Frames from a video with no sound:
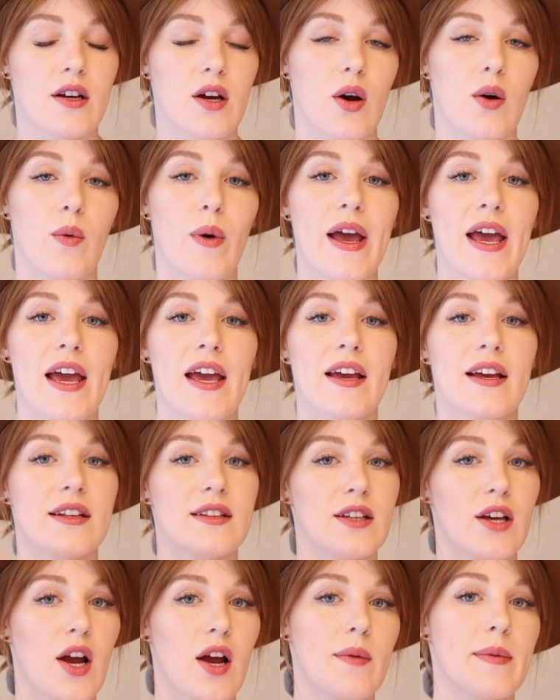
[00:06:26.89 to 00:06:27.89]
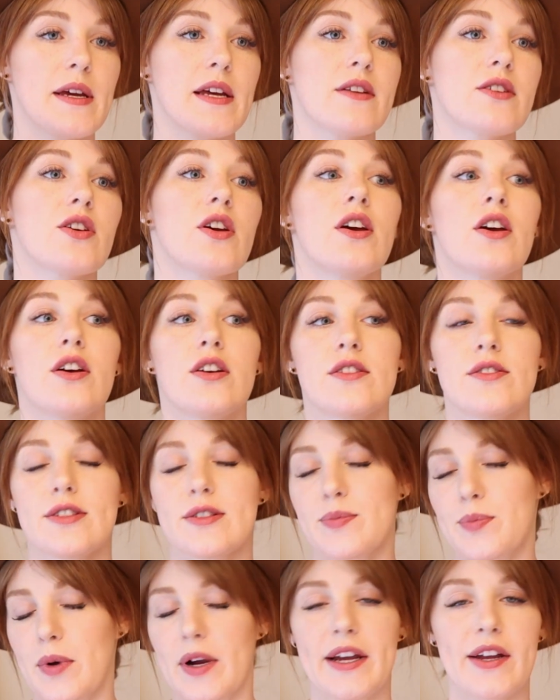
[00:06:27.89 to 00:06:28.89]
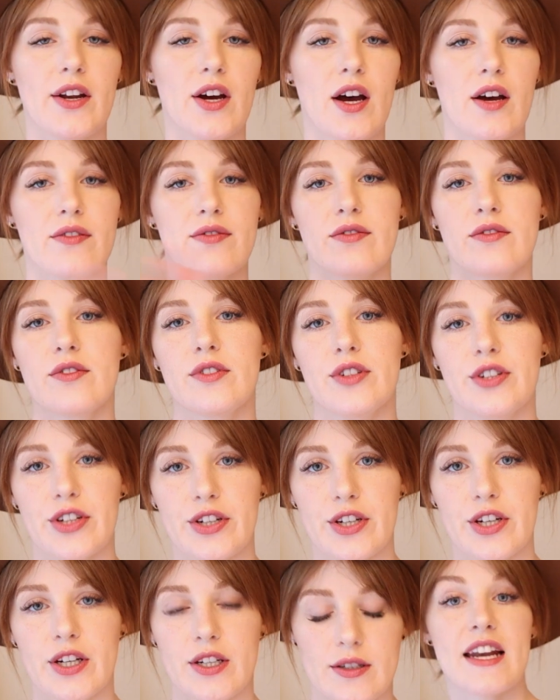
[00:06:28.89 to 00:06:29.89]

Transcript: away in the garbage, spray it off, you're good.